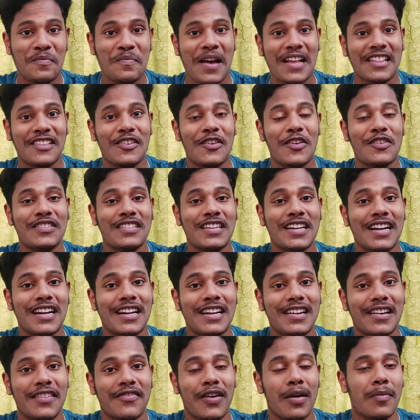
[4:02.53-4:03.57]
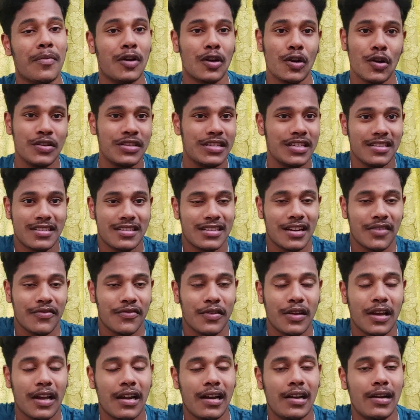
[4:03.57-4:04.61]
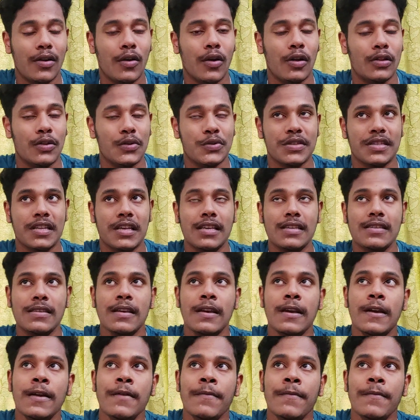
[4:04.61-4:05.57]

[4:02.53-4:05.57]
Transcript: pathology and pharmacology stuff and all those things.